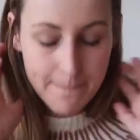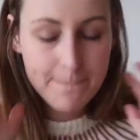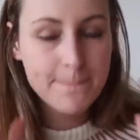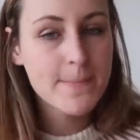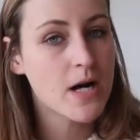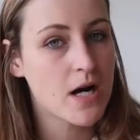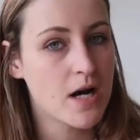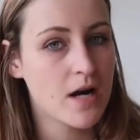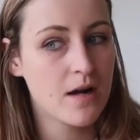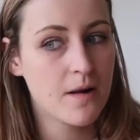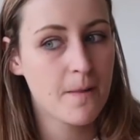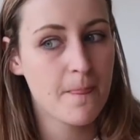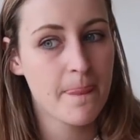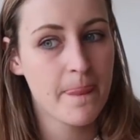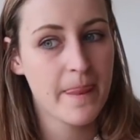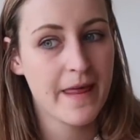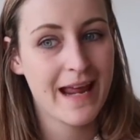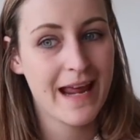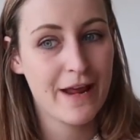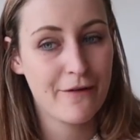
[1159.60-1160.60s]
but
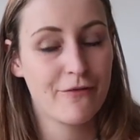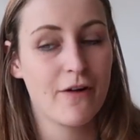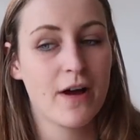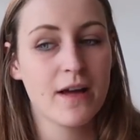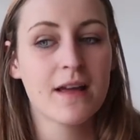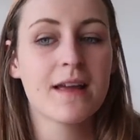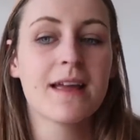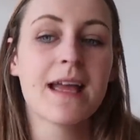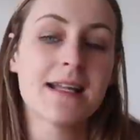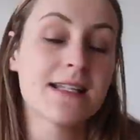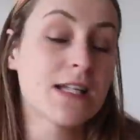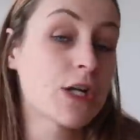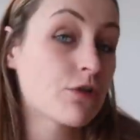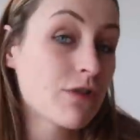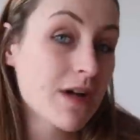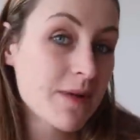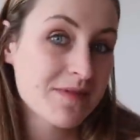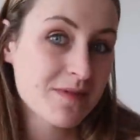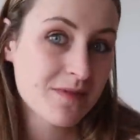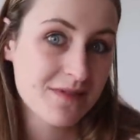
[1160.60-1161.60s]
if I could get to
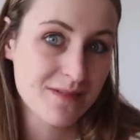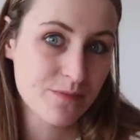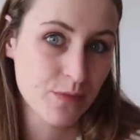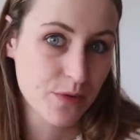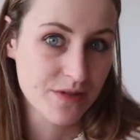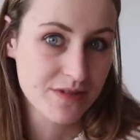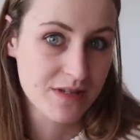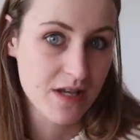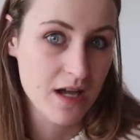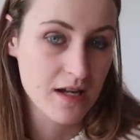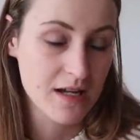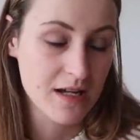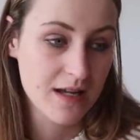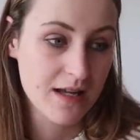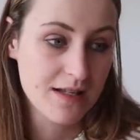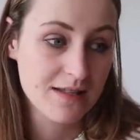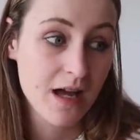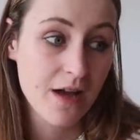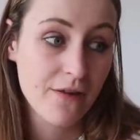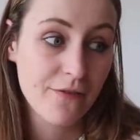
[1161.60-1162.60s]
grips with small
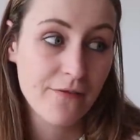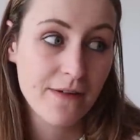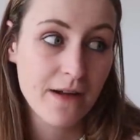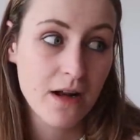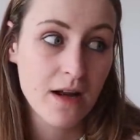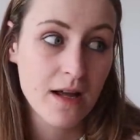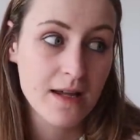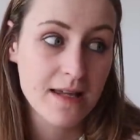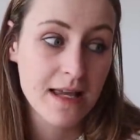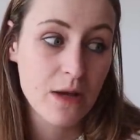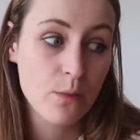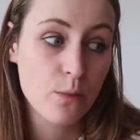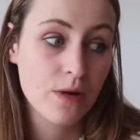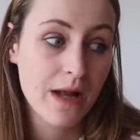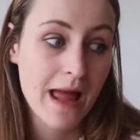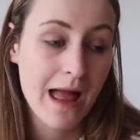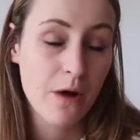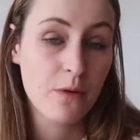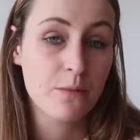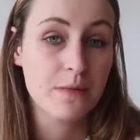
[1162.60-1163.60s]
circulars I feel like it would
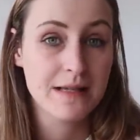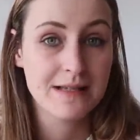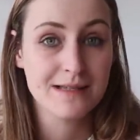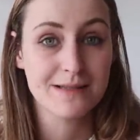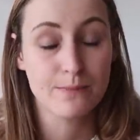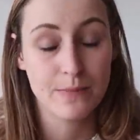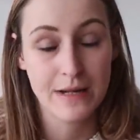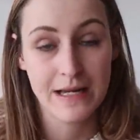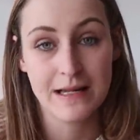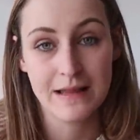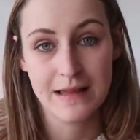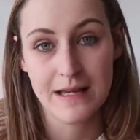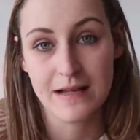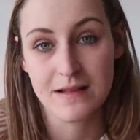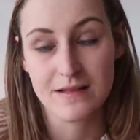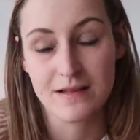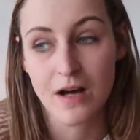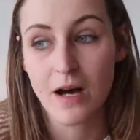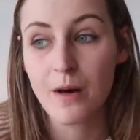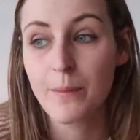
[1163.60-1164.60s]
help me speed
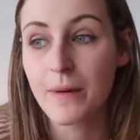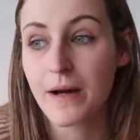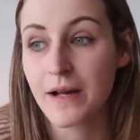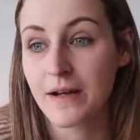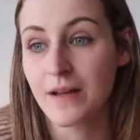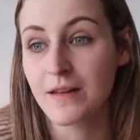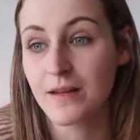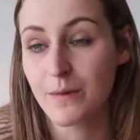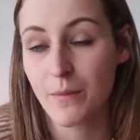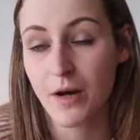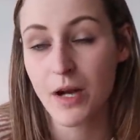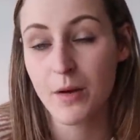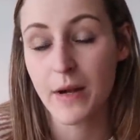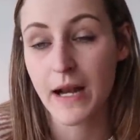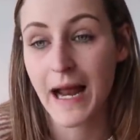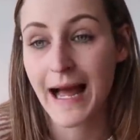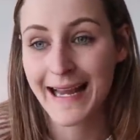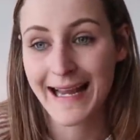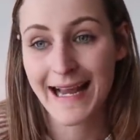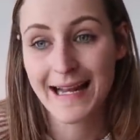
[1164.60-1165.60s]
things up and at the
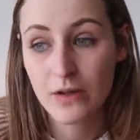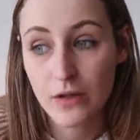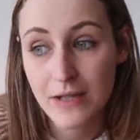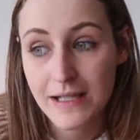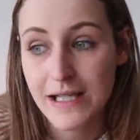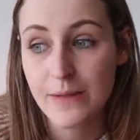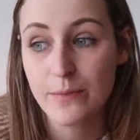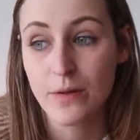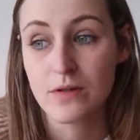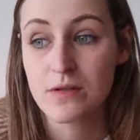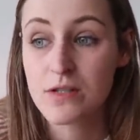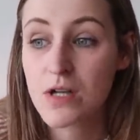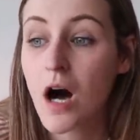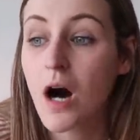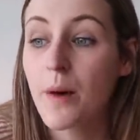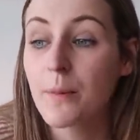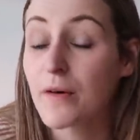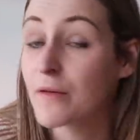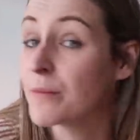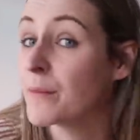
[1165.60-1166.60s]
moment I cannot keep on
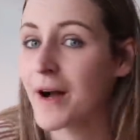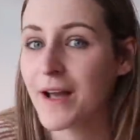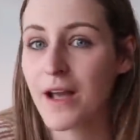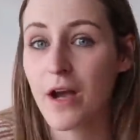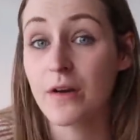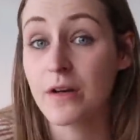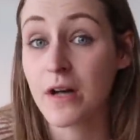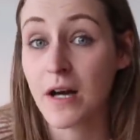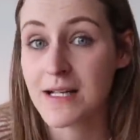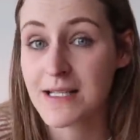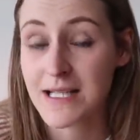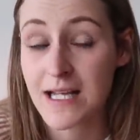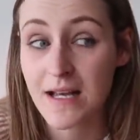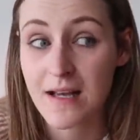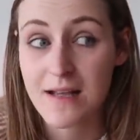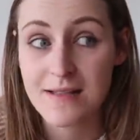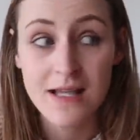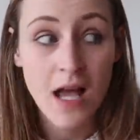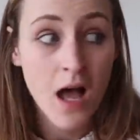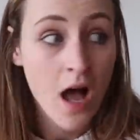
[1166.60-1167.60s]
top of my own
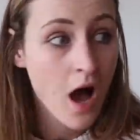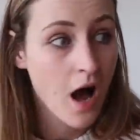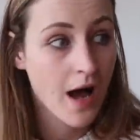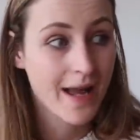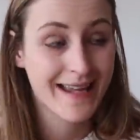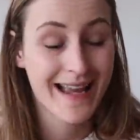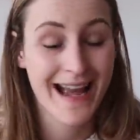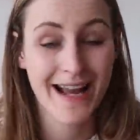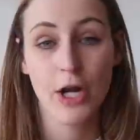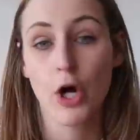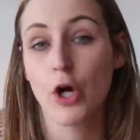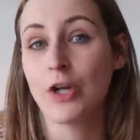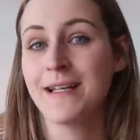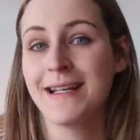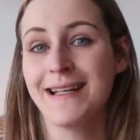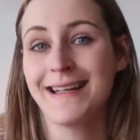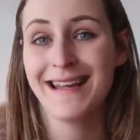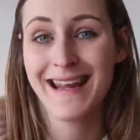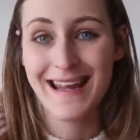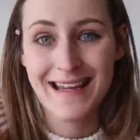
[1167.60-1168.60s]
ideas I cannot
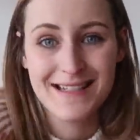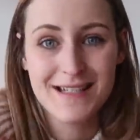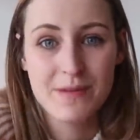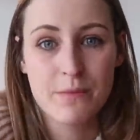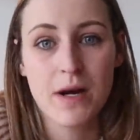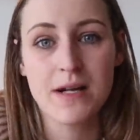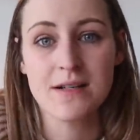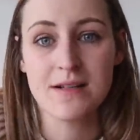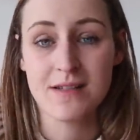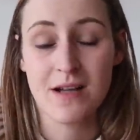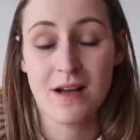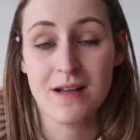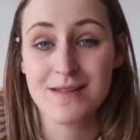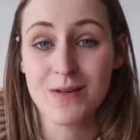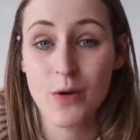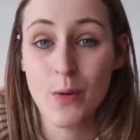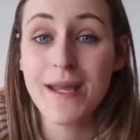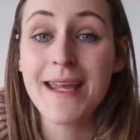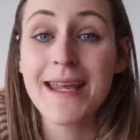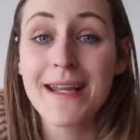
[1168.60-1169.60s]
knit my designs
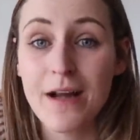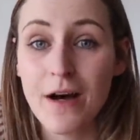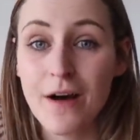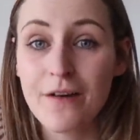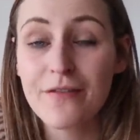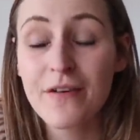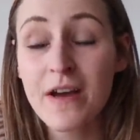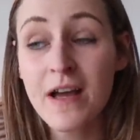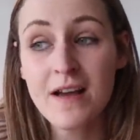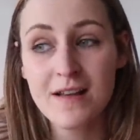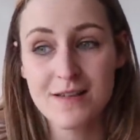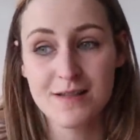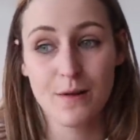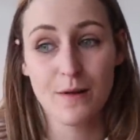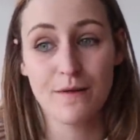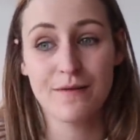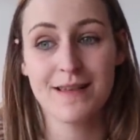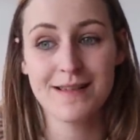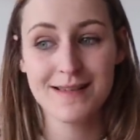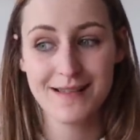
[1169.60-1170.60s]
quick enough so
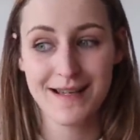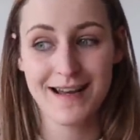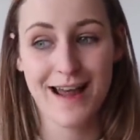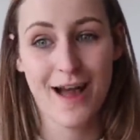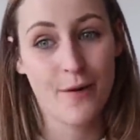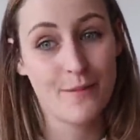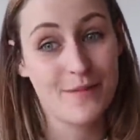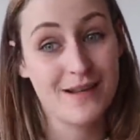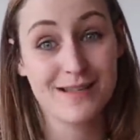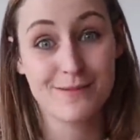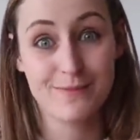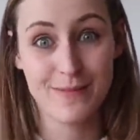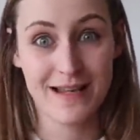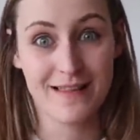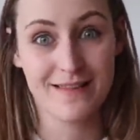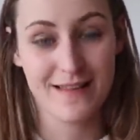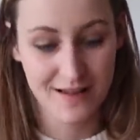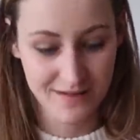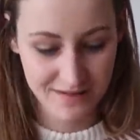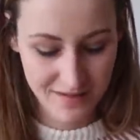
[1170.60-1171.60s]
if this can help me
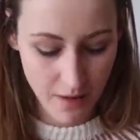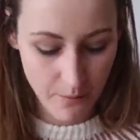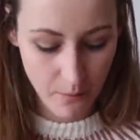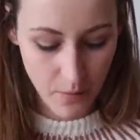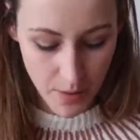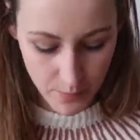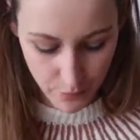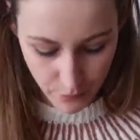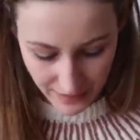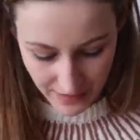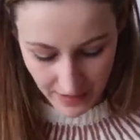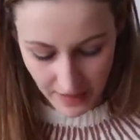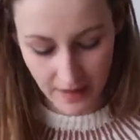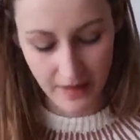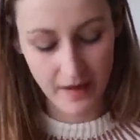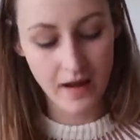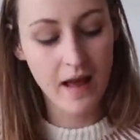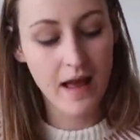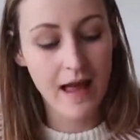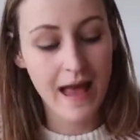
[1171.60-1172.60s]
speed things up
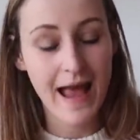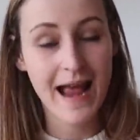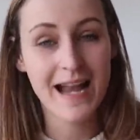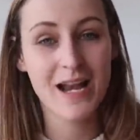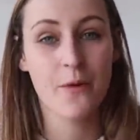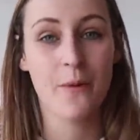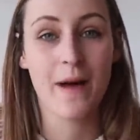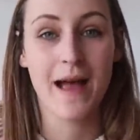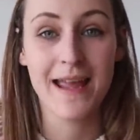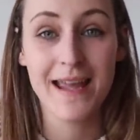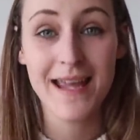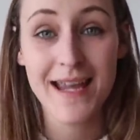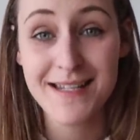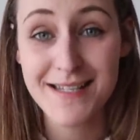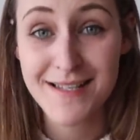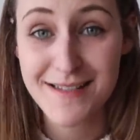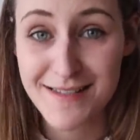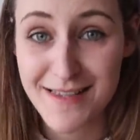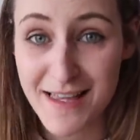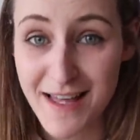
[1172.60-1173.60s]
brilliant anyway it
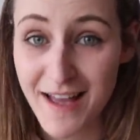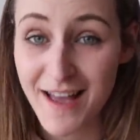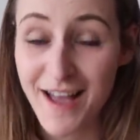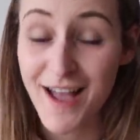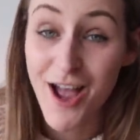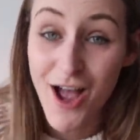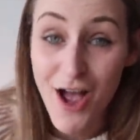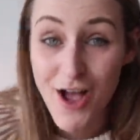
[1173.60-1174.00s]
is the